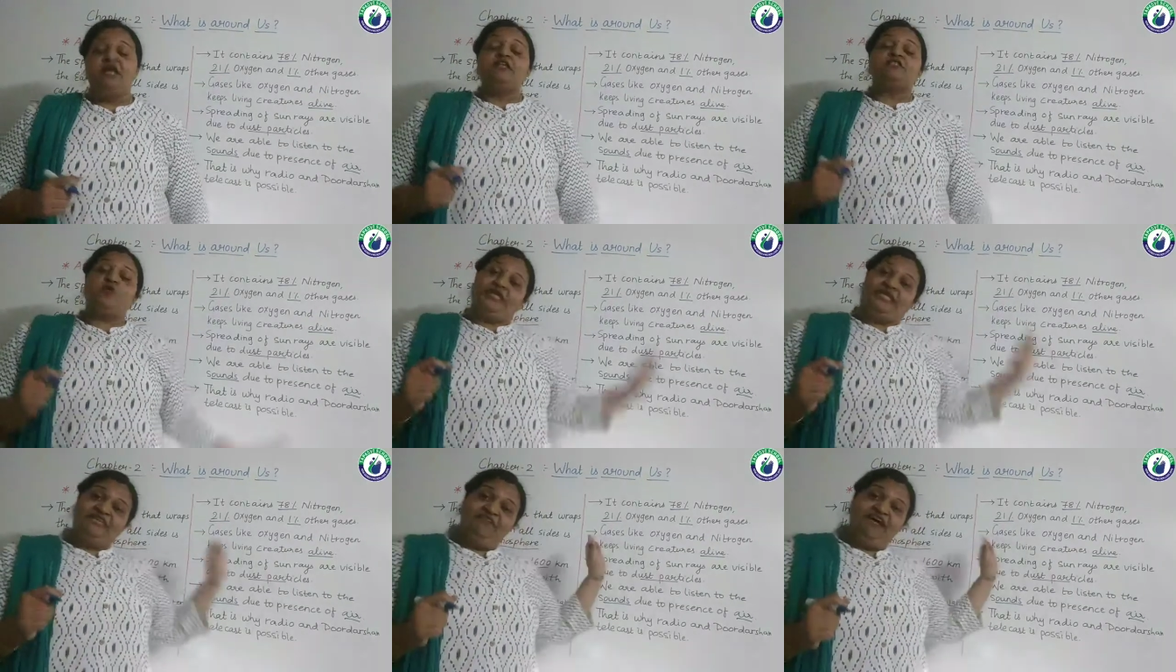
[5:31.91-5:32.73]
So
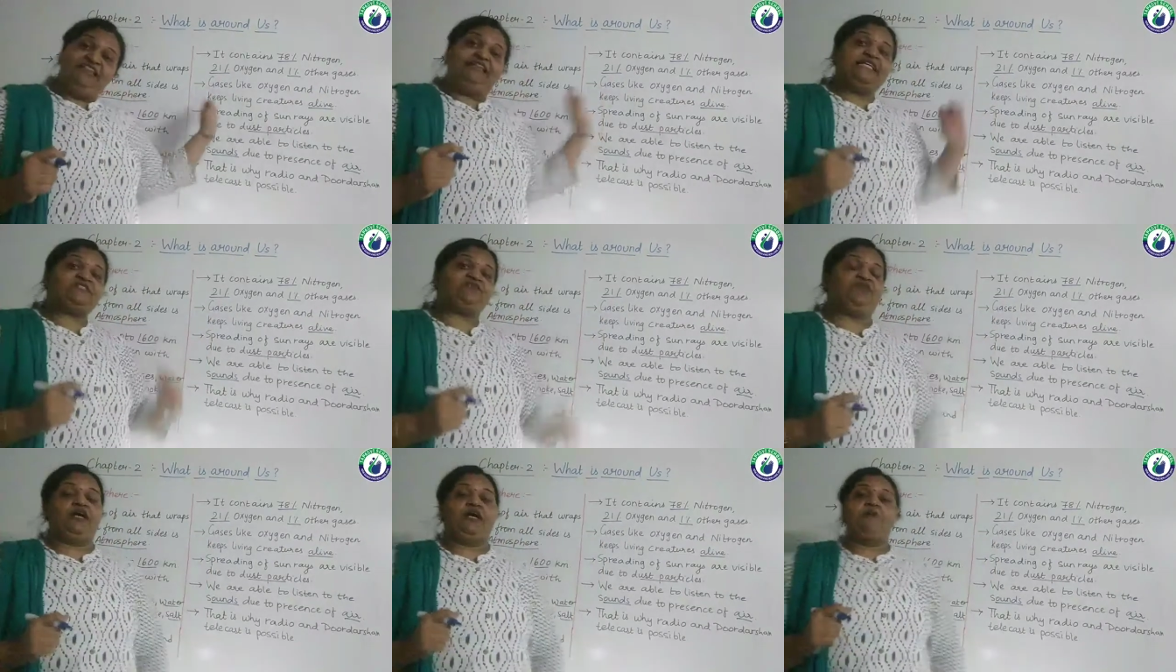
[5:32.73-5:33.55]
even this
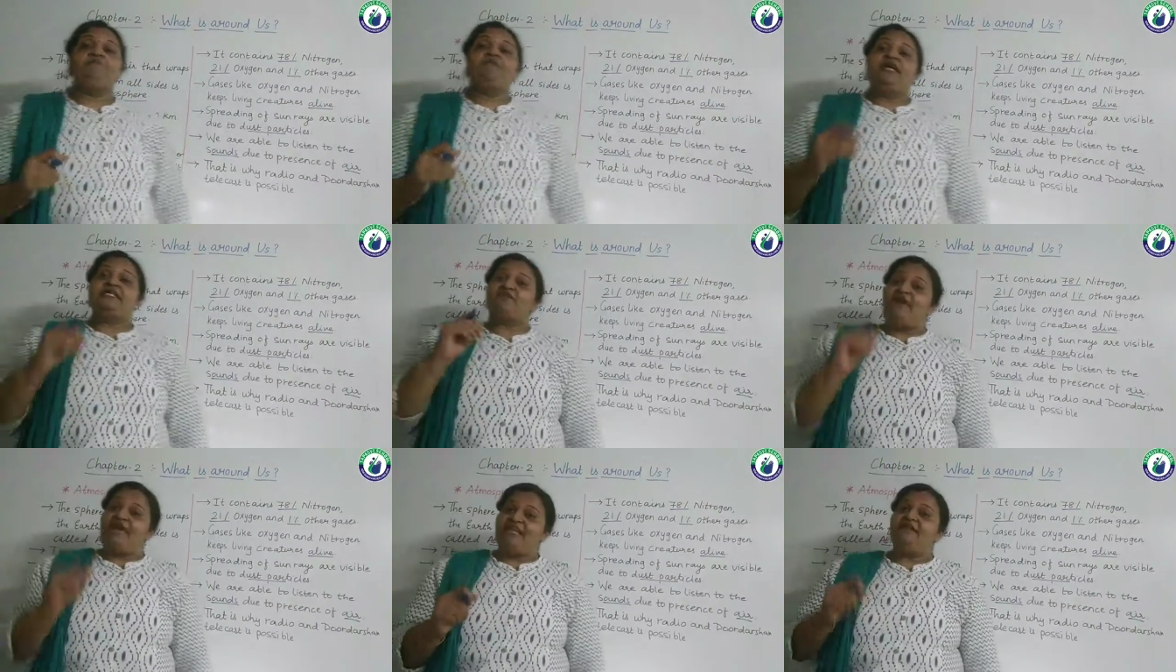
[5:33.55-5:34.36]
sphere is
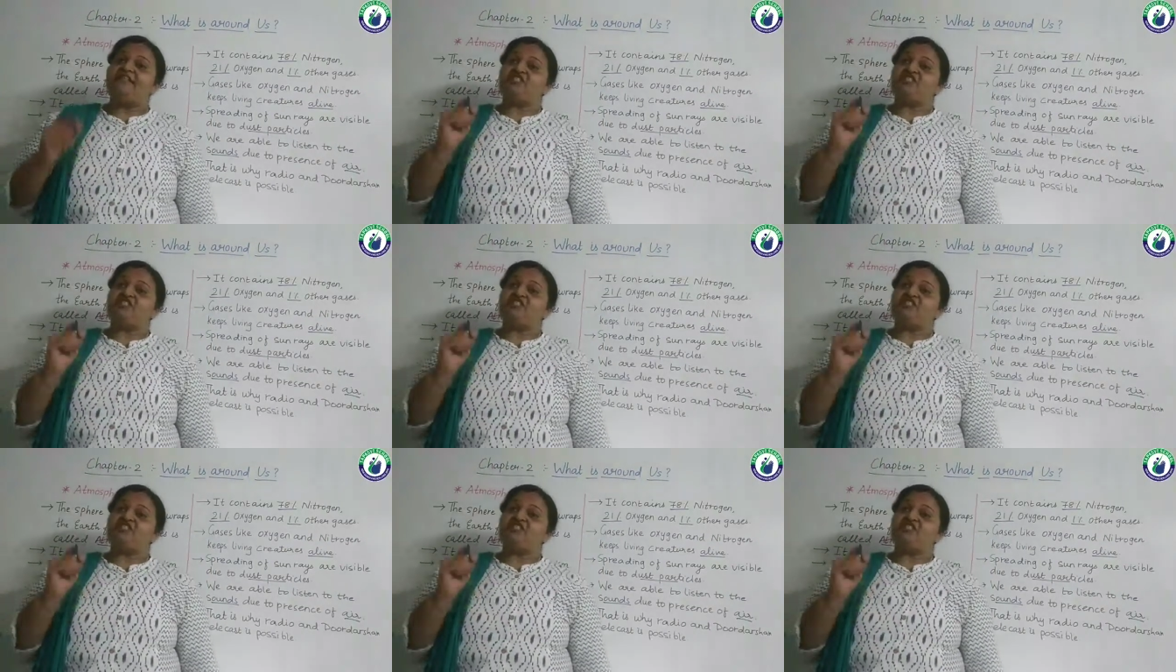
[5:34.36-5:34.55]
very much